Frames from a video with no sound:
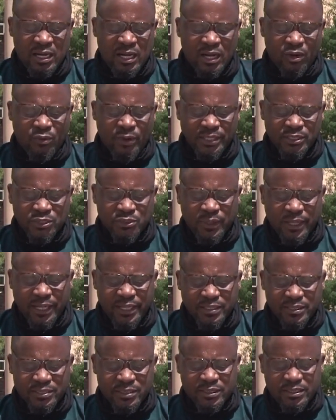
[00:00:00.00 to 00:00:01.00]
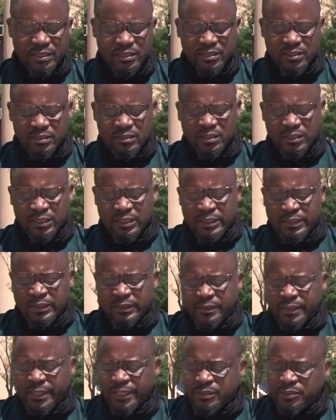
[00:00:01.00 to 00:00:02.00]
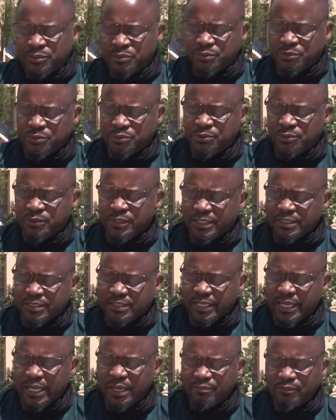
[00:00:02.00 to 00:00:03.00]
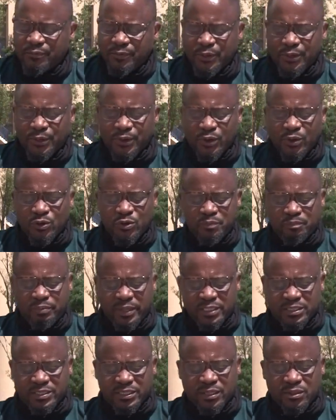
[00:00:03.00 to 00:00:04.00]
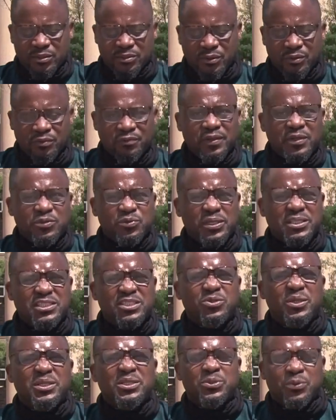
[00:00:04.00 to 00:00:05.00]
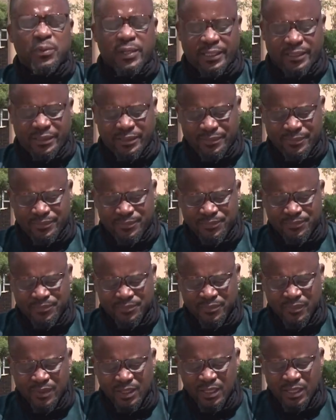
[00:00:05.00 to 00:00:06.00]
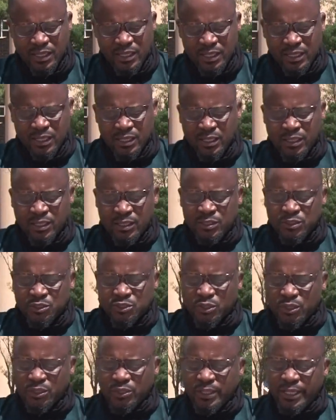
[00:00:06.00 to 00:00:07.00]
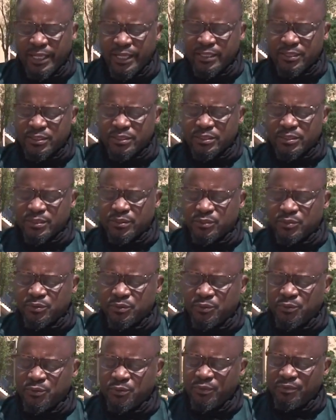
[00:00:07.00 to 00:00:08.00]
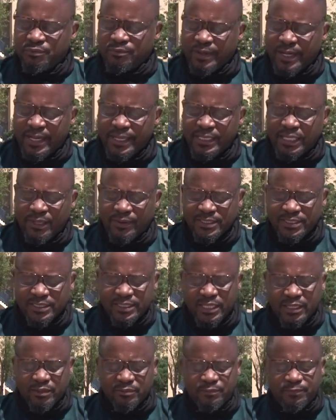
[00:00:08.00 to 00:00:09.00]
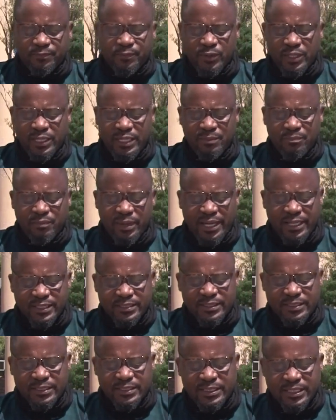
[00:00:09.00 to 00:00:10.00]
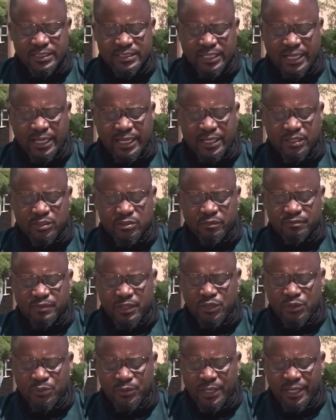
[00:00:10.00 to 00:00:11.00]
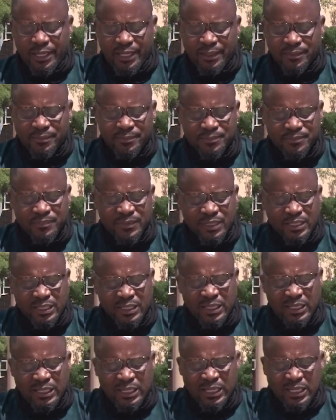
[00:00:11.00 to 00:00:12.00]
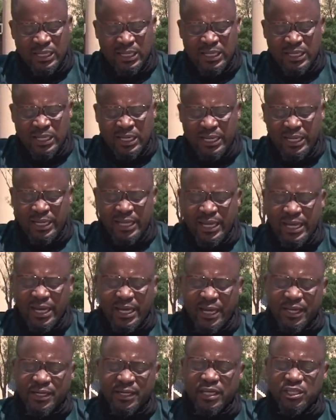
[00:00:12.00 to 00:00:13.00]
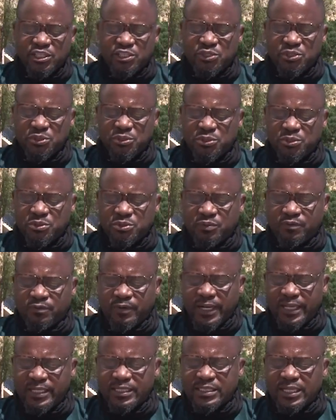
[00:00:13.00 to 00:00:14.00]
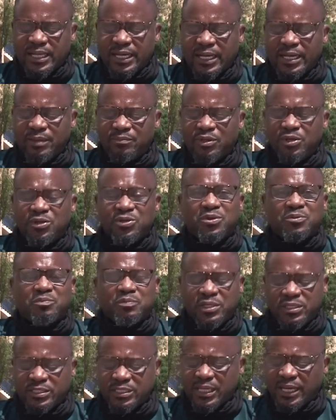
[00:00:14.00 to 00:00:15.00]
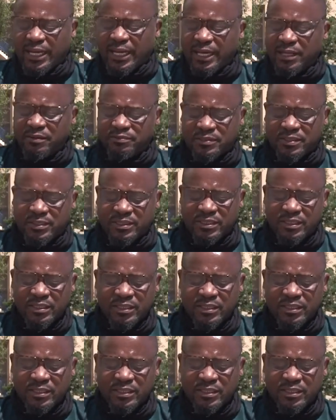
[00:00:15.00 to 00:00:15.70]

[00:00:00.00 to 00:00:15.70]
I want to ask that you do the same for your own personal growth in 2021. So as we find ourselves fully immersed in the tide of the new year, I encourage you to find time in your busy lives